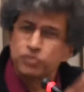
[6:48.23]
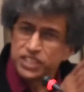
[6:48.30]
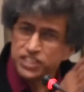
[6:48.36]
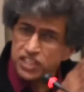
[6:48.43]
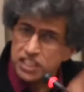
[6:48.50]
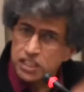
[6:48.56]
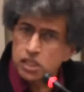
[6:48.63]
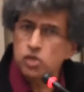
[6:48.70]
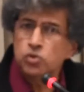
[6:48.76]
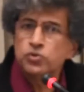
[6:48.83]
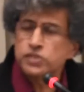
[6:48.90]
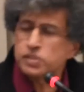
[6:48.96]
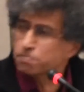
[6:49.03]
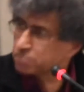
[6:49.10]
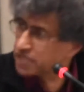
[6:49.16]
which
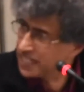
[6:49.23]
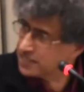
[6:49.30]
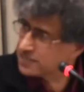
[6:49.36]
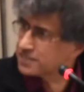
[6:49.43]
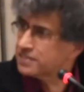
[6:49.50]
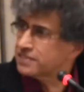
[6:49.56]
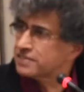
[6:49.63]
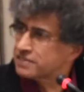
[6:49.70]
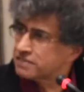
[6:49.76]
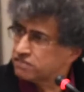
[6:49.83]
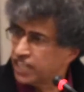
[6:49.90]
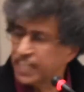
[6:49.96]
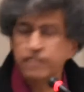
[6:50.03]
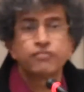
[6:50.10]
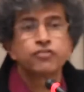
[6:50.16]
includes prices,
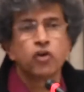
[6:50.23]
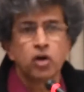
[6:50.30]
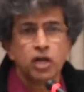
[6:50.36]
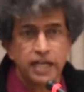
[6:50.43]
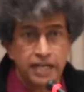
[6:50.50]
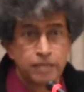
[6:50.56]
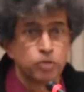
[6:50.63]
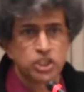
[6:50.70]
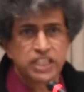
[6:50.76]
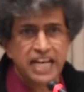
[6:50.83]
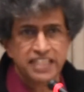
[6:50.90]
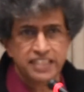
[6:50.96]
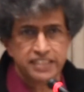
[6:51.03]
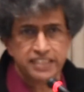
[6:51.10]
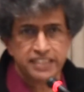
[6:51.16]
rainfall, and
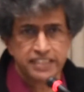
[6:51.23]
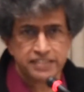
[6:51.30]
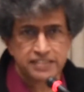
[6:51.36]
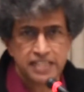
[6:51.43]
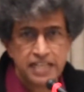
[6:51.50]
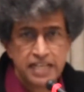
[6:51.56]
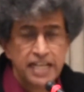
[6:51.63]
mortality rates.